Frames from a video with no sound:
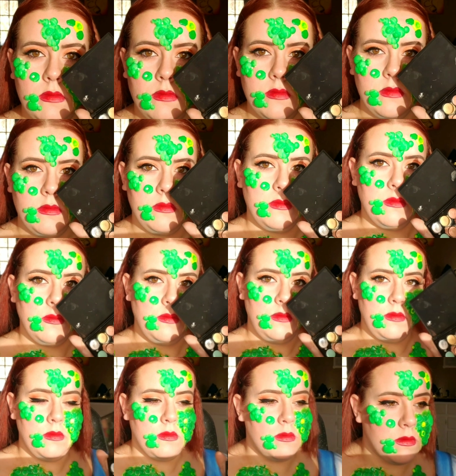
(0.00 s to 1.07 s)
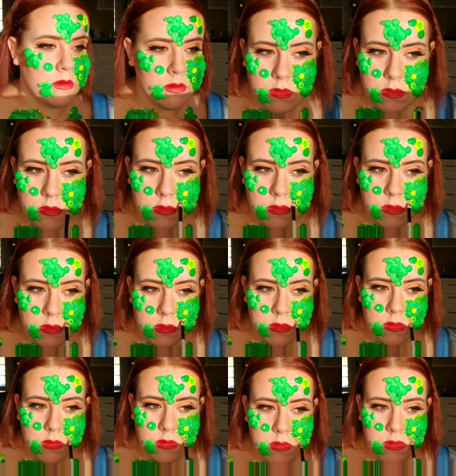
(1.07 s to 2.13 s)
and just adding some latex
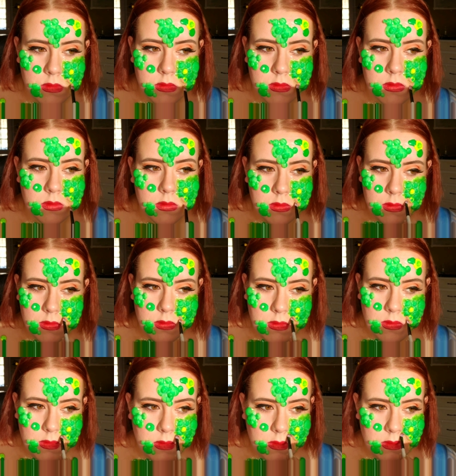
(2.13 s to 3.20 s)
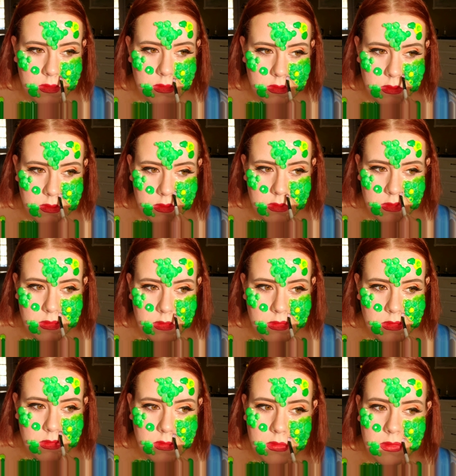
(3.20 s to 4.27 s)
around those edges.
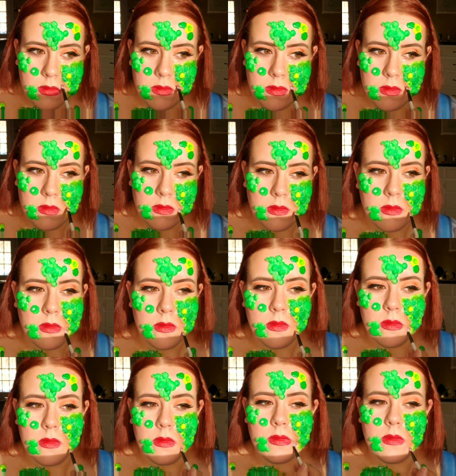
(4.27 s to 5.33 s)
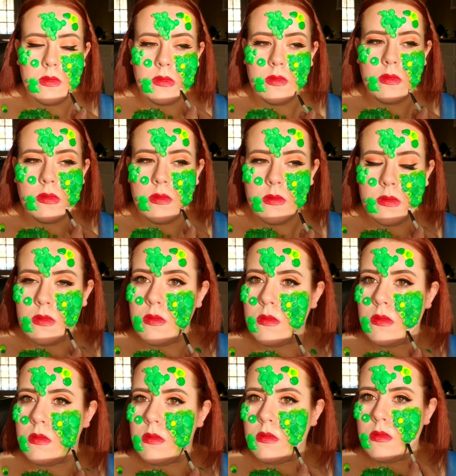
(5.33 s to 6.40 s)
Then using a cream contour
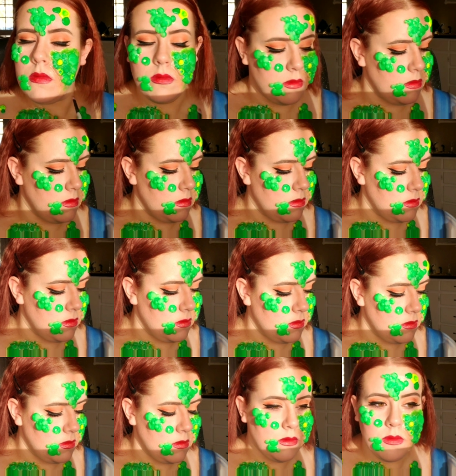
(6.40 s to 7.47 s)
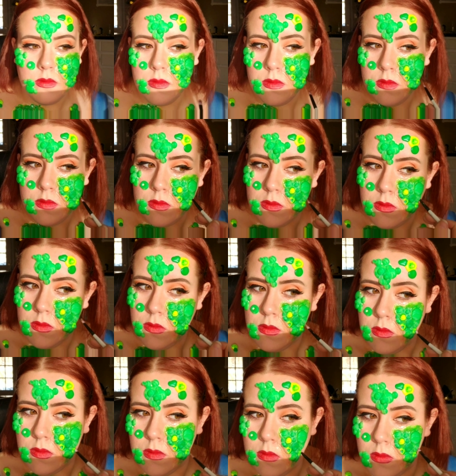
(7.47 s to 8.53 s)
palette, I'm just going to go in and kind of
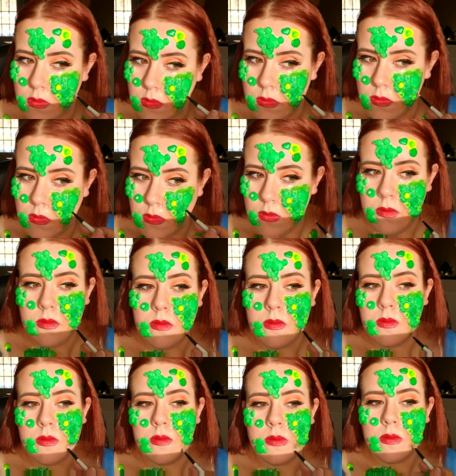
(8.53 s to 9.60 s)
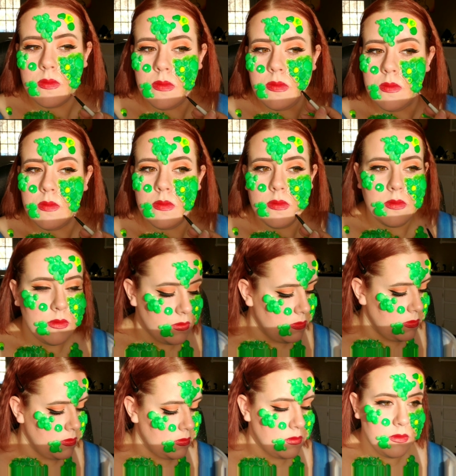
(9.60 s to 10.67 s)
match the latex to my skin a little bit
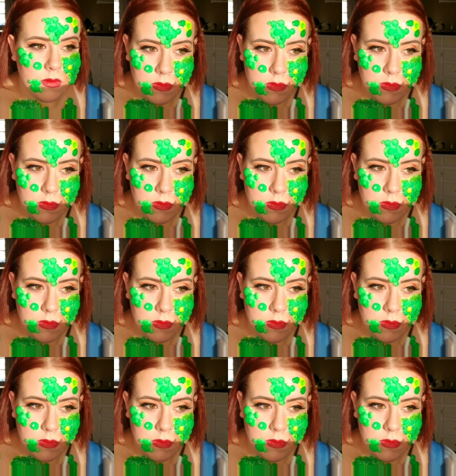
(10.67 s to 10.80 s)
because it